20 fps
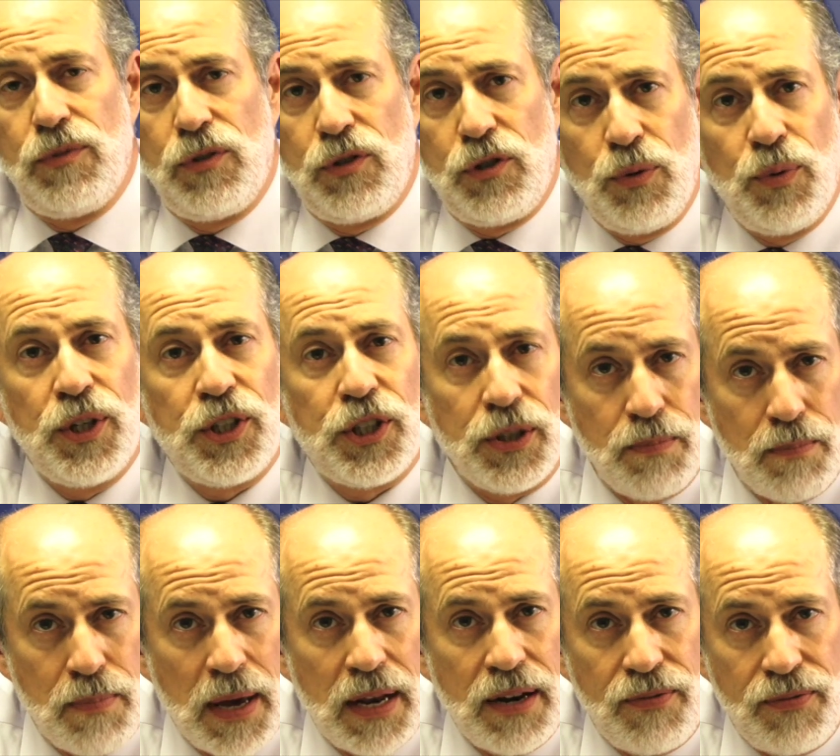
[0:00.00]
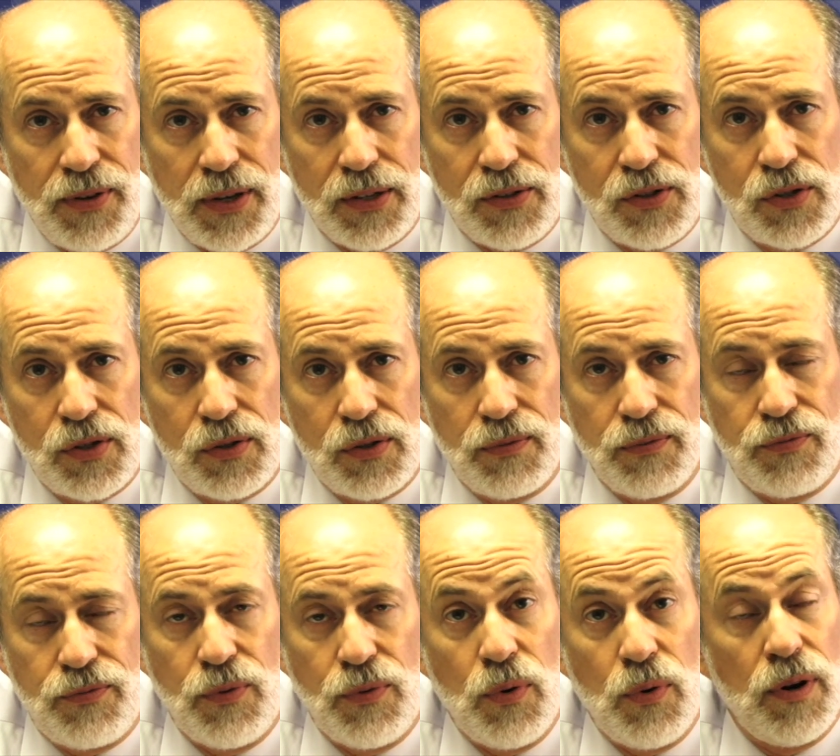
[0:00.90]
tuition benefits
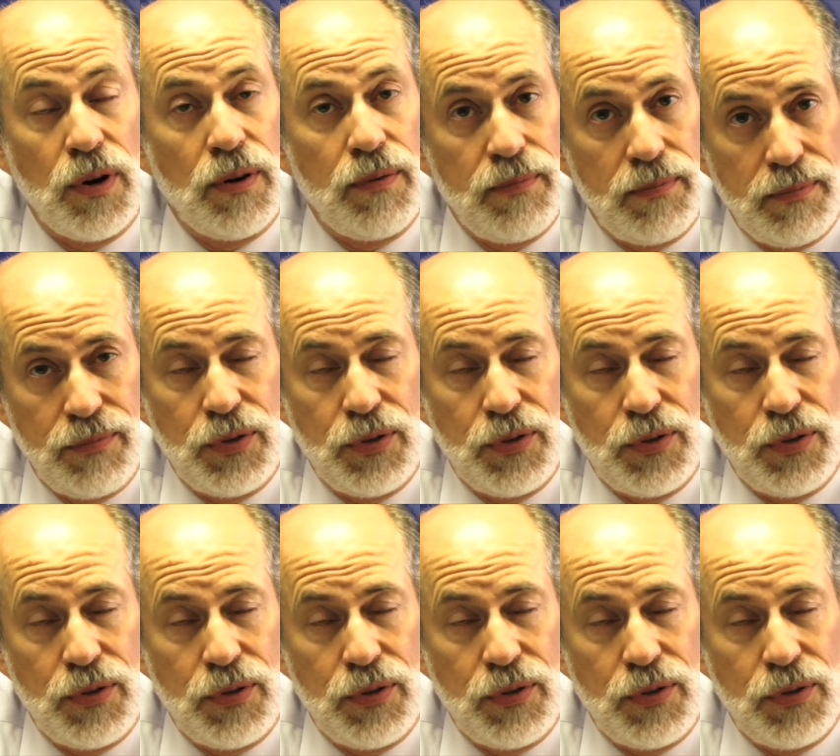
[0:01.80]
for